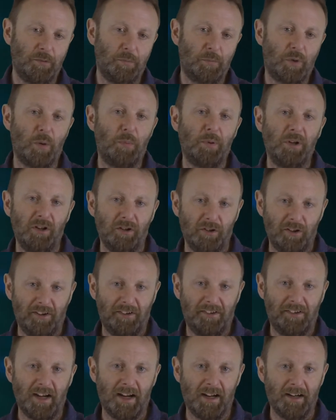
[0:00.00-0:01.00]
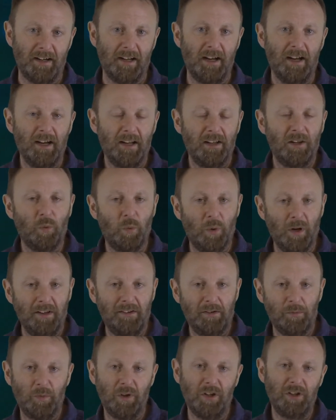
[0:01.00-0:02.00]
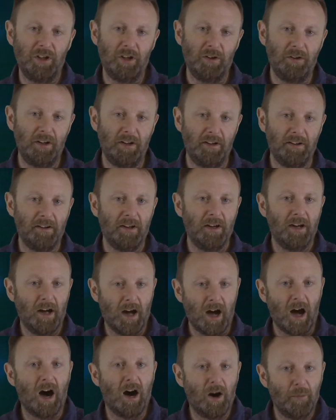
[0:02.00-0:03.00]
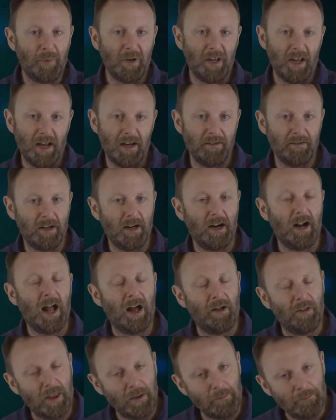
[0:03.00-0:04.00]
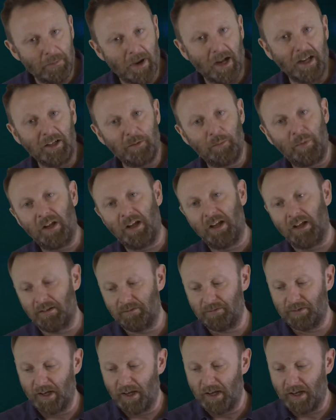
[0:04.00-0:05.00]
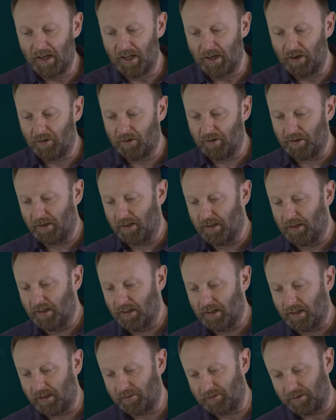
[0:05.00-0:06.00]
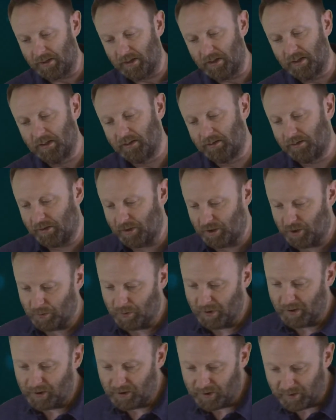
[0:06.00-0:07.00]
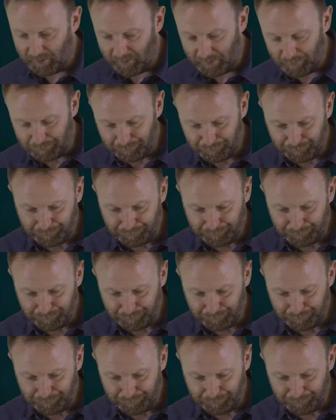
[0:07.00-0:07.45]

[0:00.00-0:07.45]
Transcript: properly understand the ways in which unions are behaving and how they might behave in other given situations.